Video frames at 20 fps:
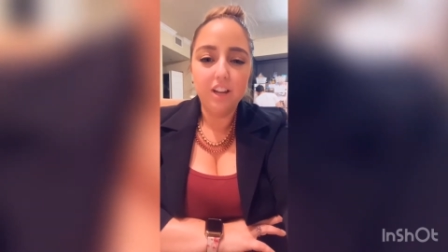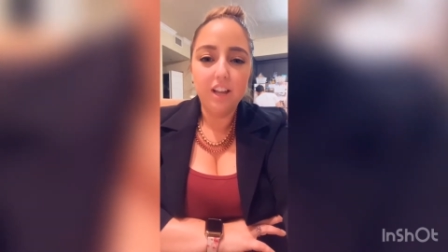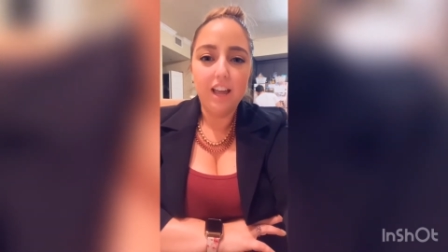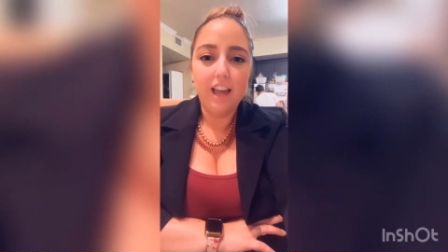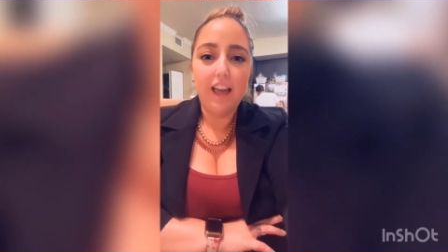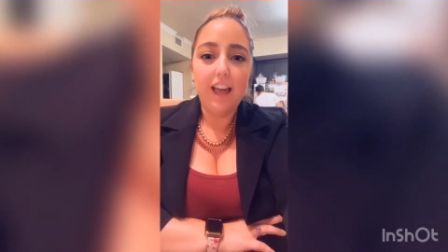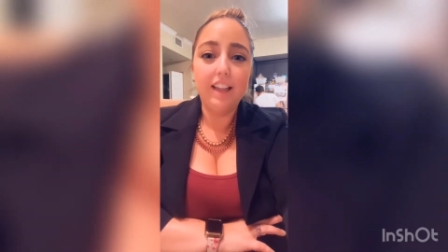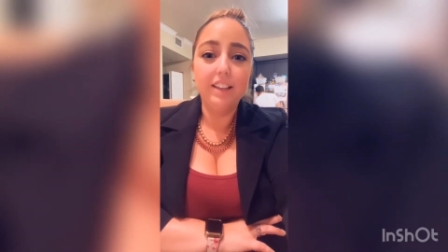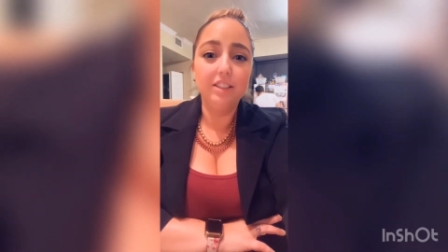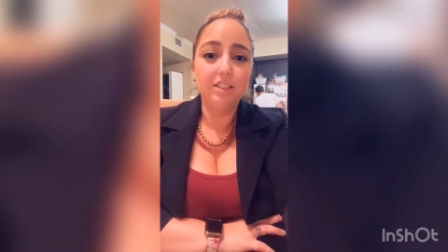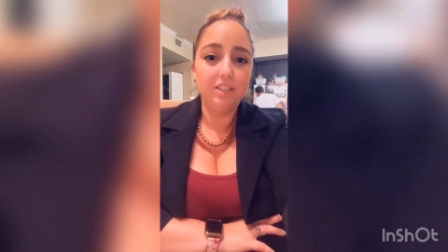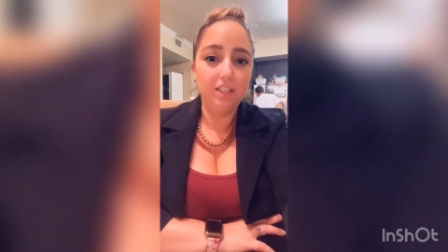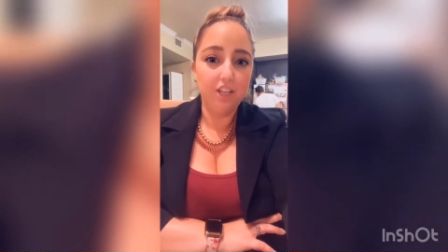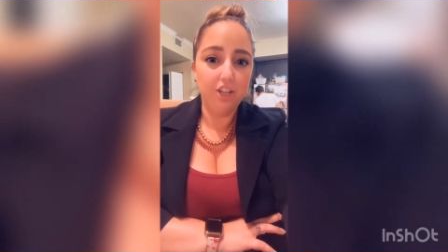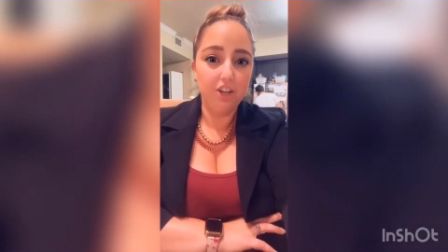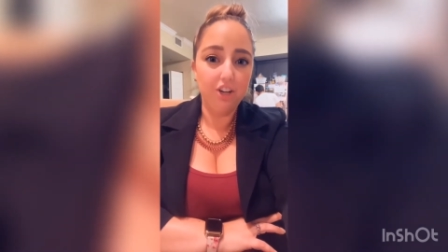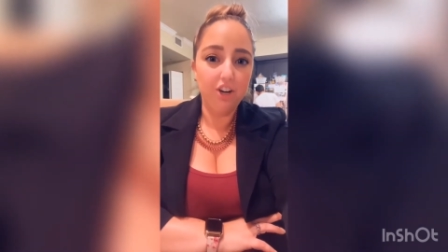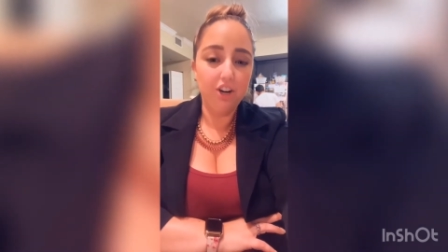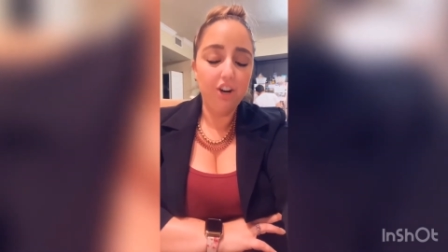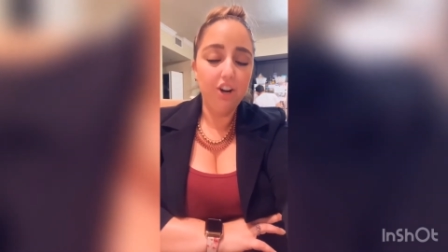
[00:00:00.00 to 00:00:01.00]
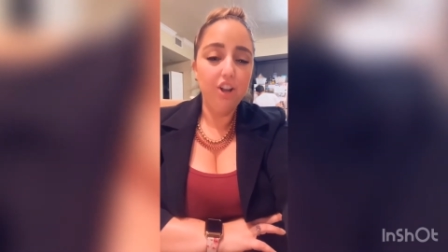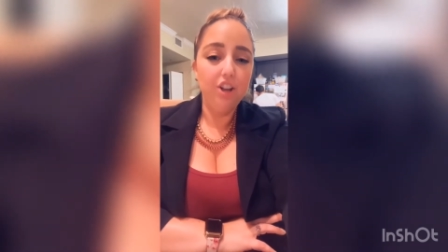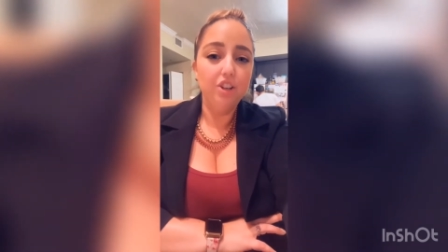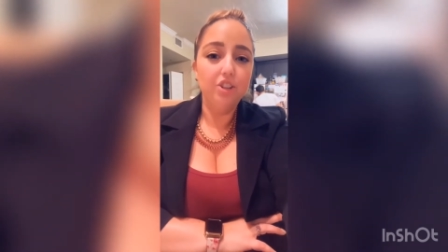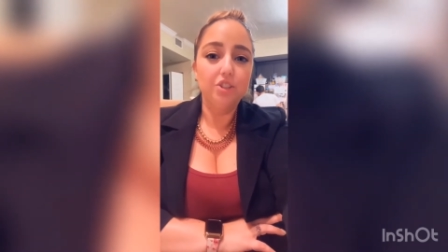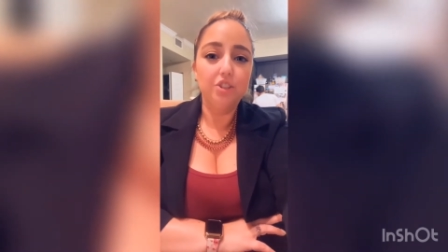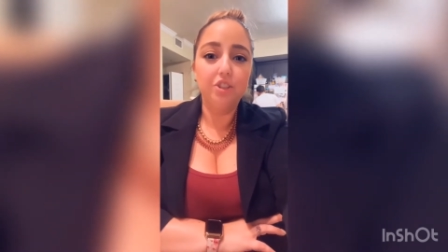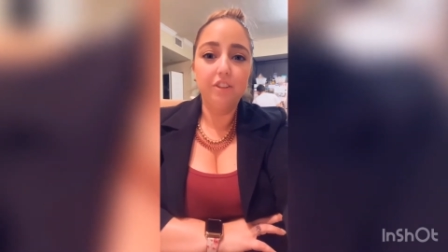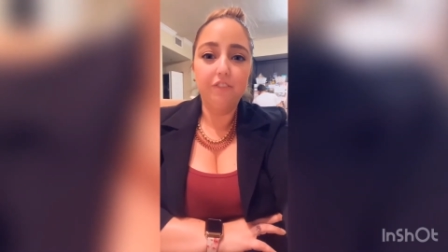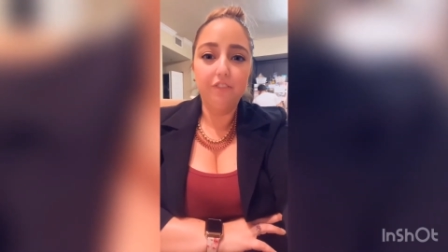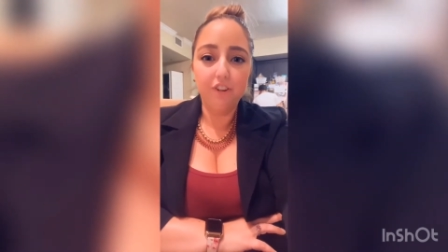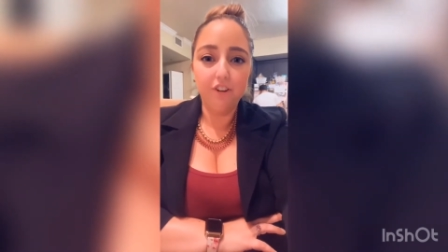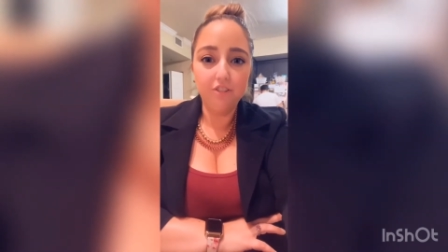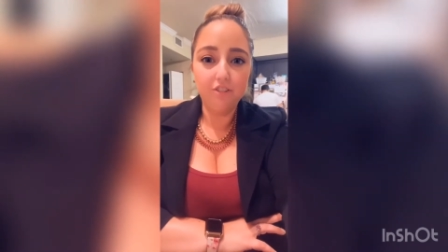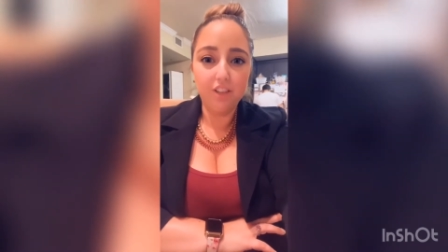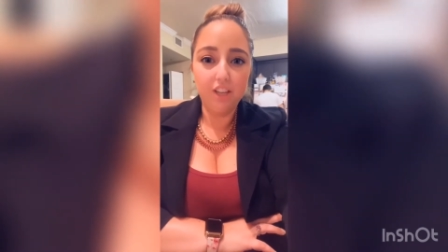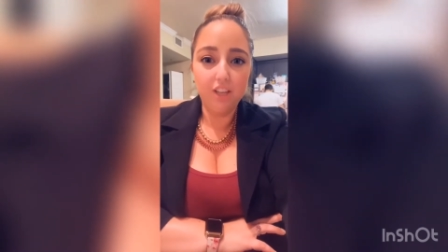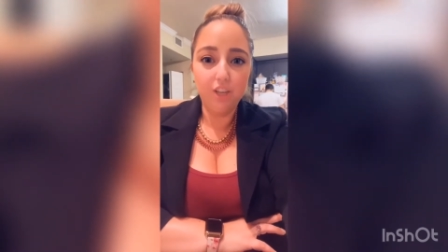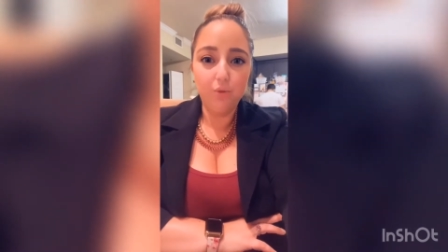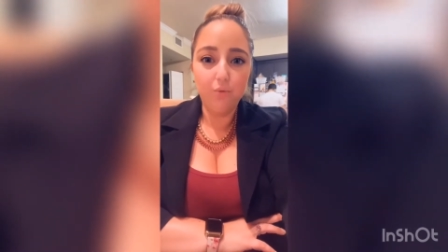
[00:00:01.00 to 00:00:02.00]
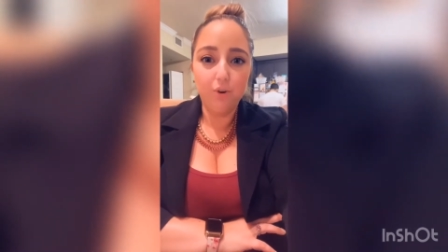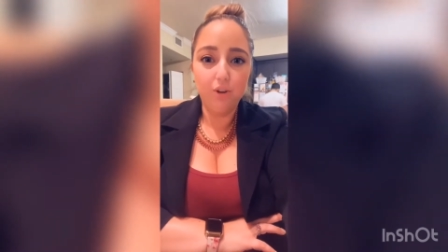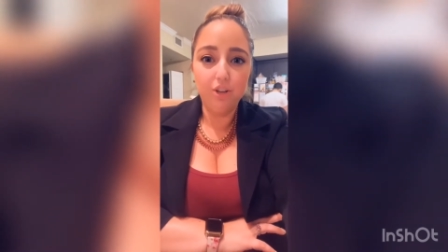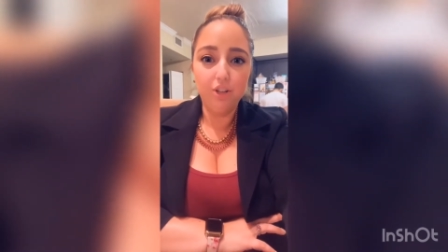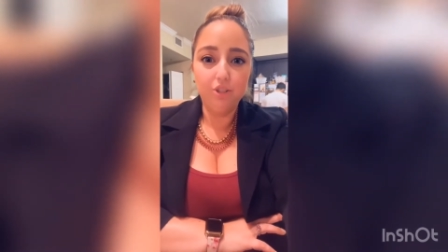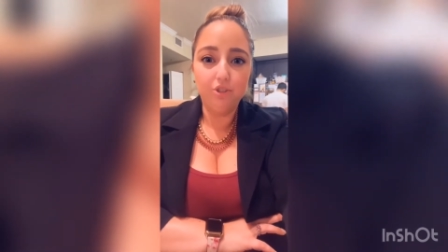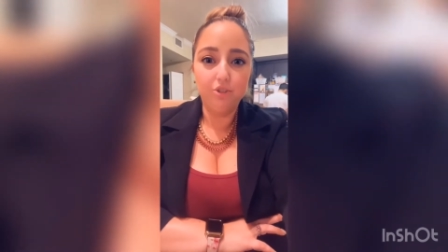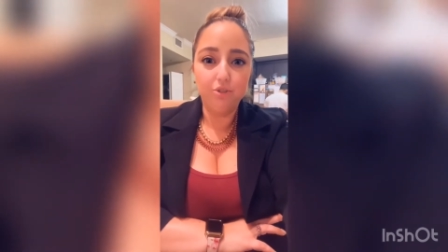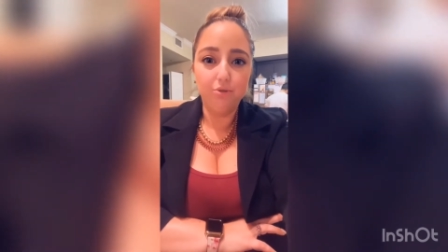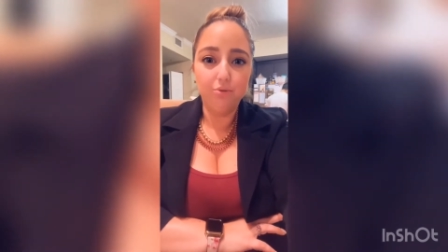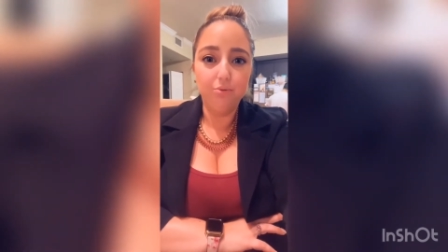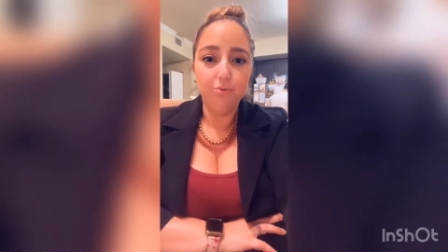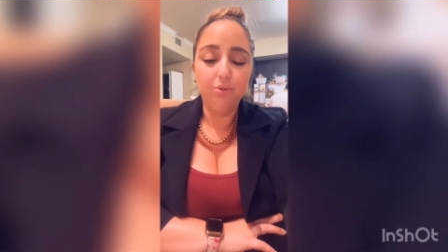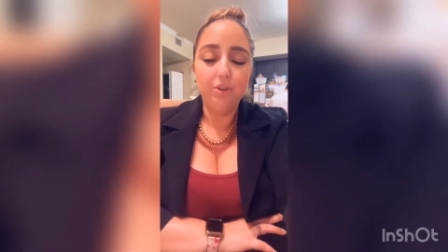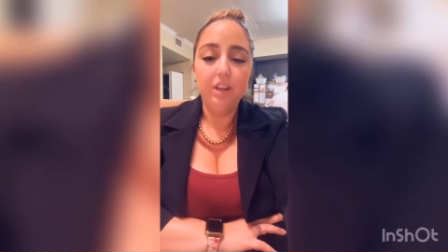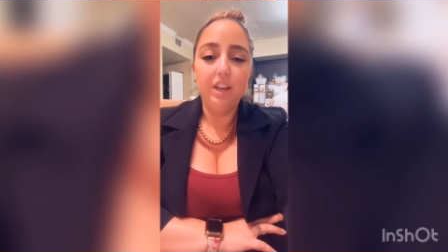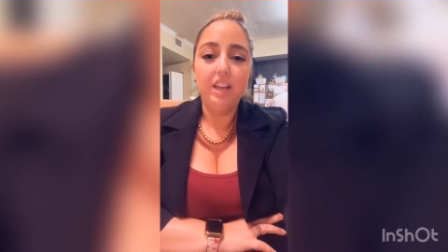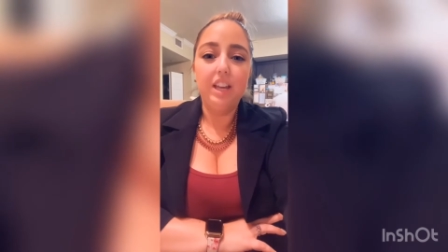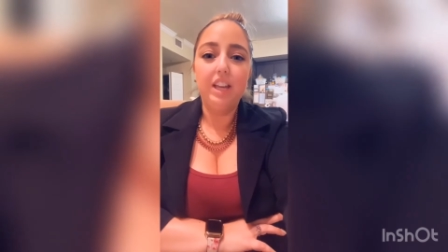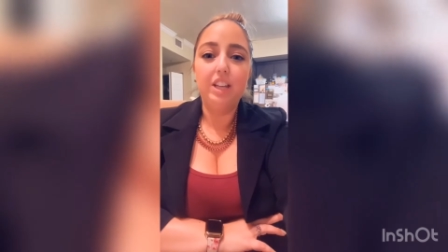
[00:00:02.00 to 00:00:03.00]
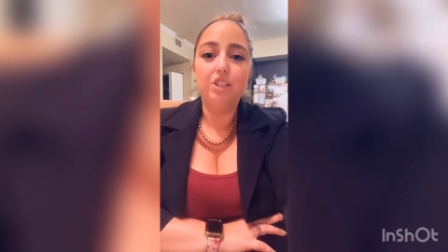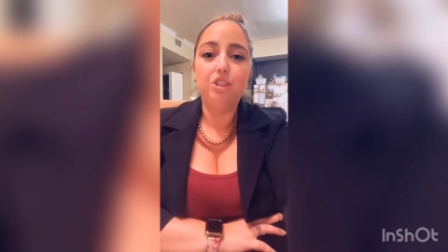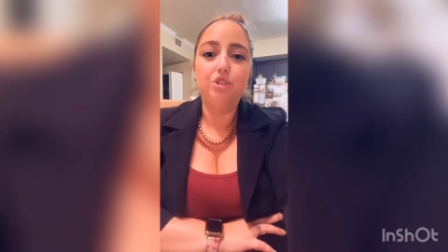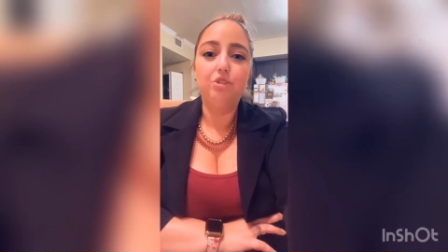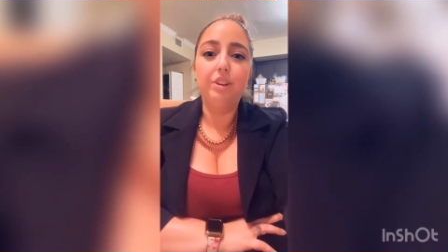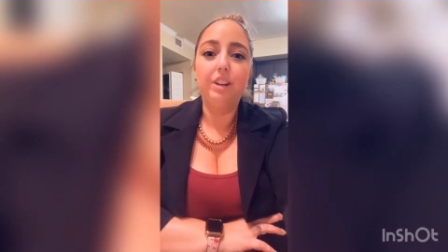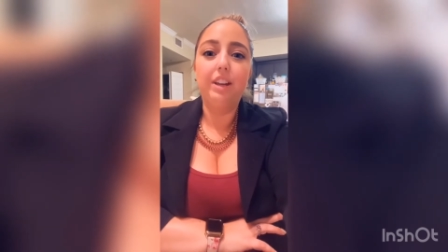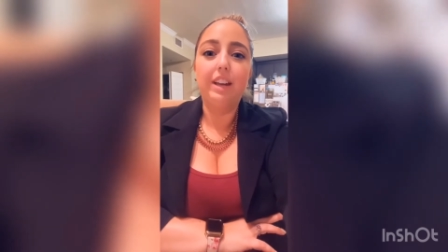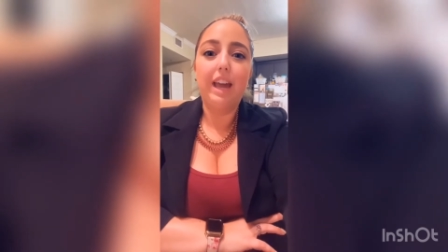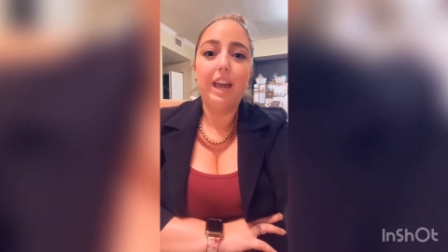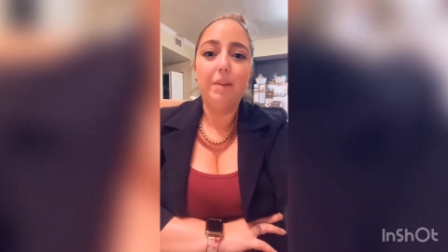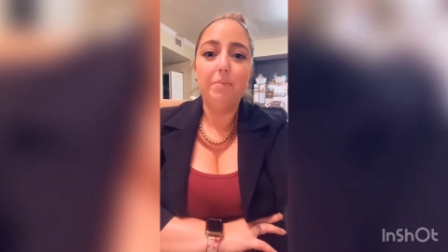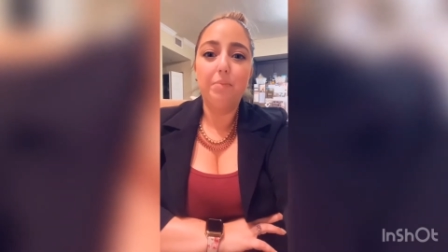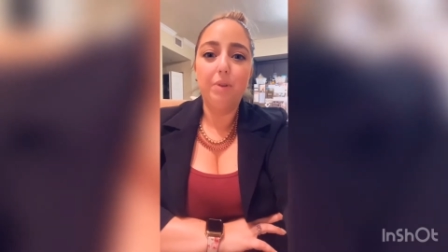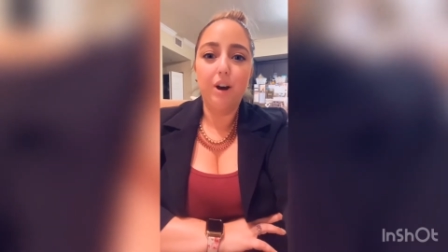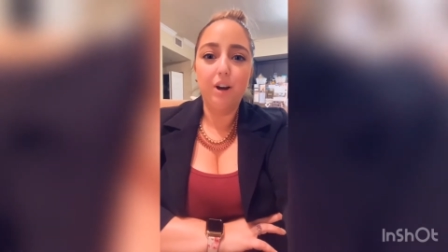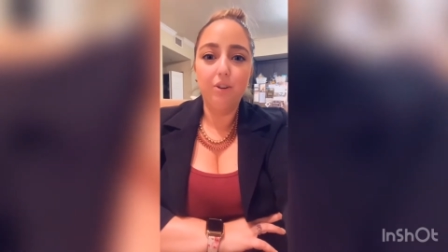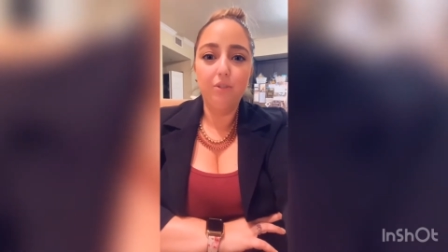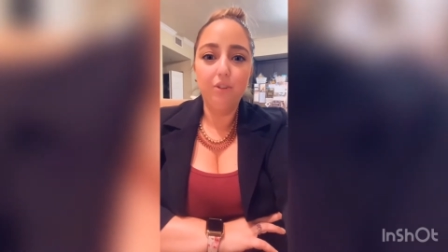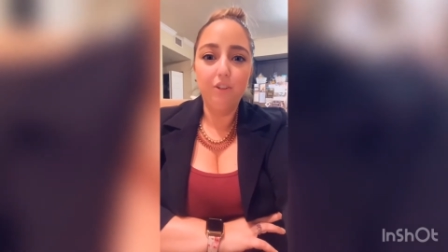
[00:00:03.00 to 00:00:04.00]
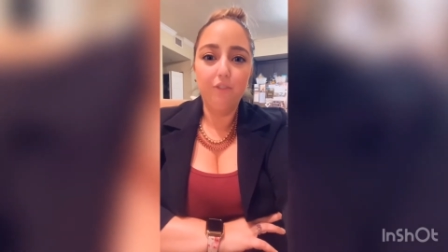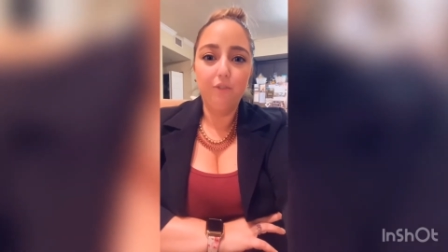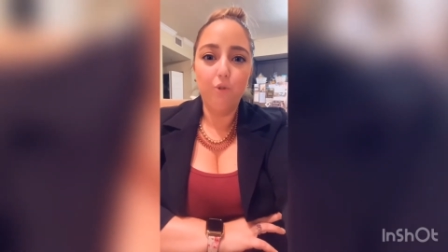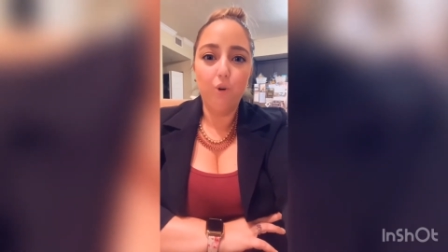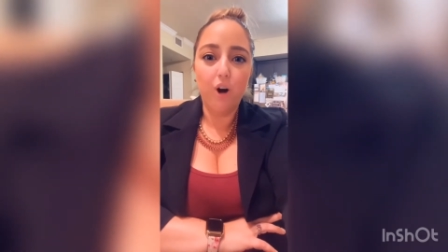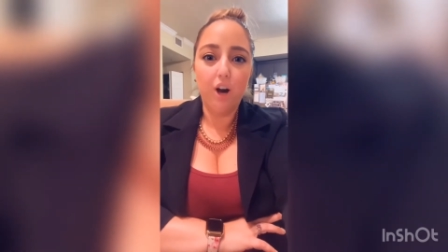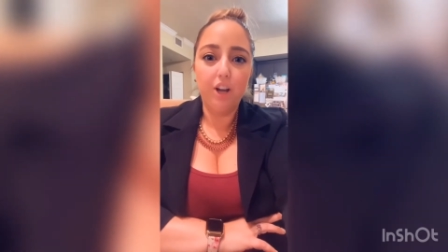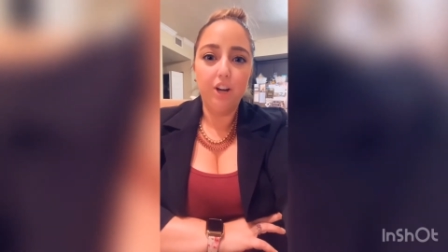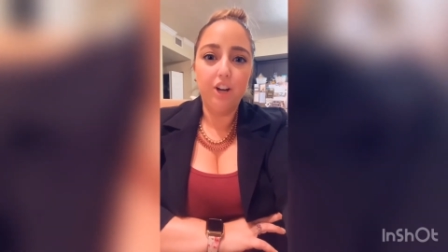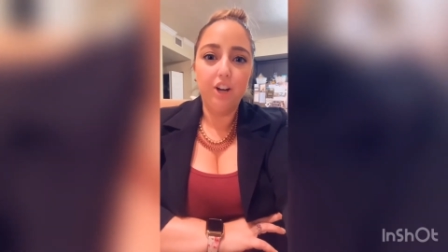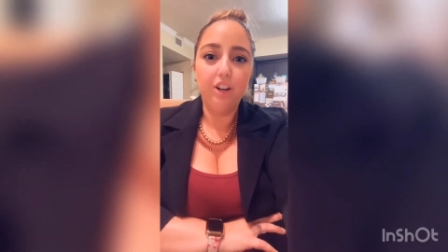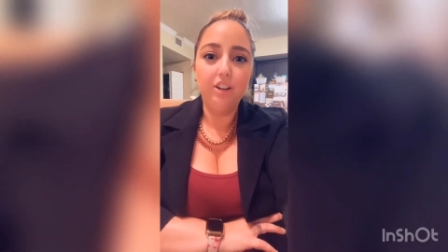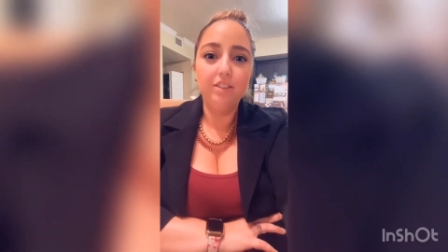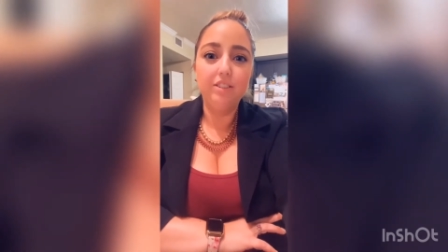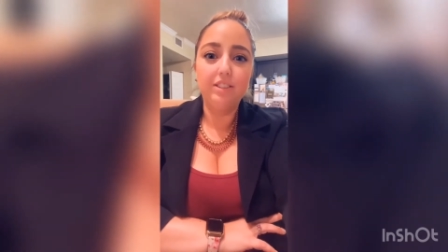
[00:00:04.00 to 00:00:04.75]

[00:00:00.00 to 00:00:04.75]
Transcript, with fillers: and dinner. So, the first thing you want to do is drink a bottle of water,